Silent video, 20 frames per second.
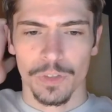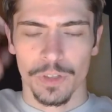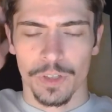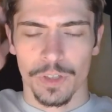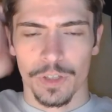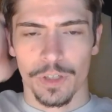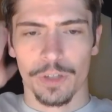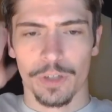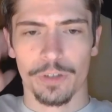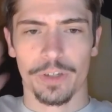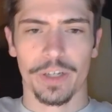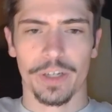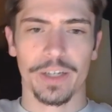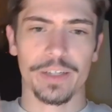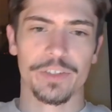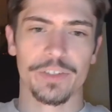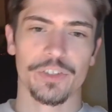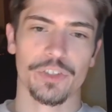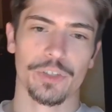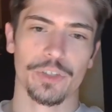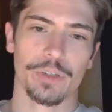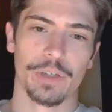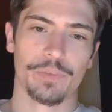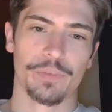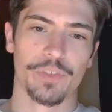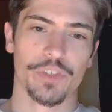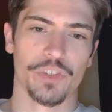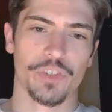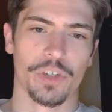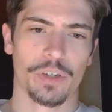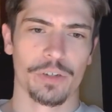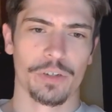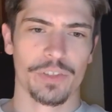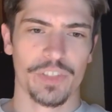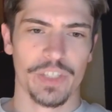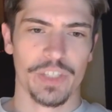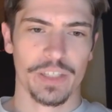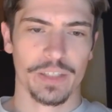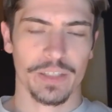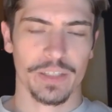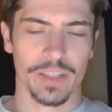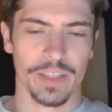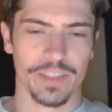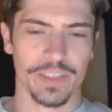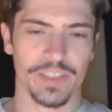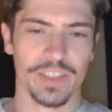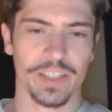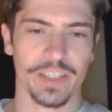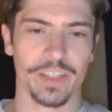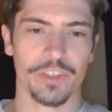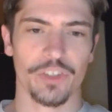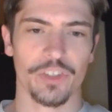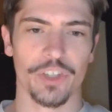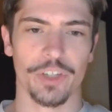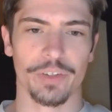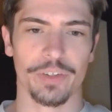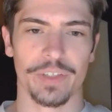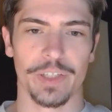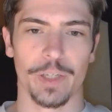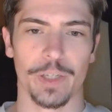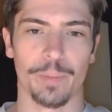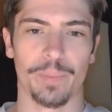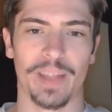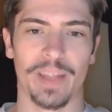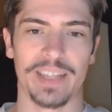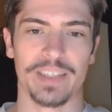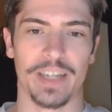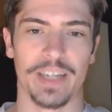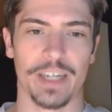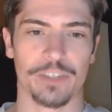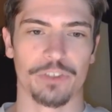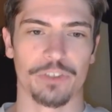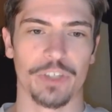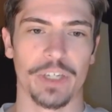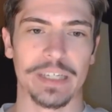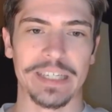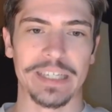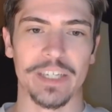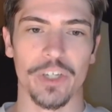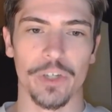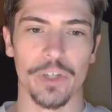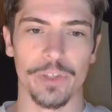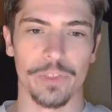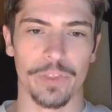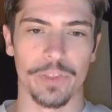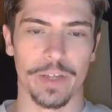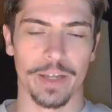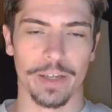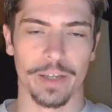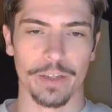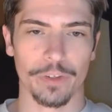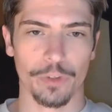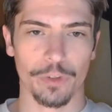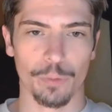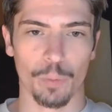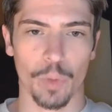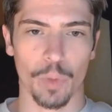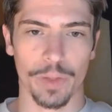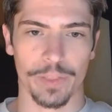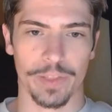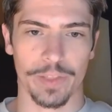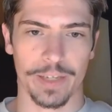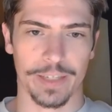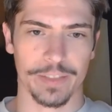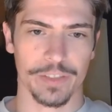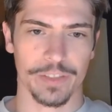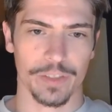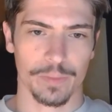Okay, so if the solder's sticking to your tip, that's actually a good thing. You want that.